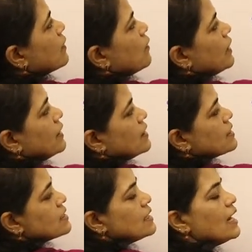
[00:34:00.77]
Okay, this
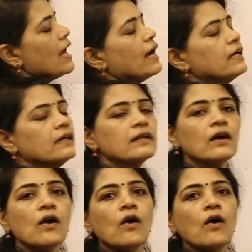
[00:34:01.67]
is the ladder.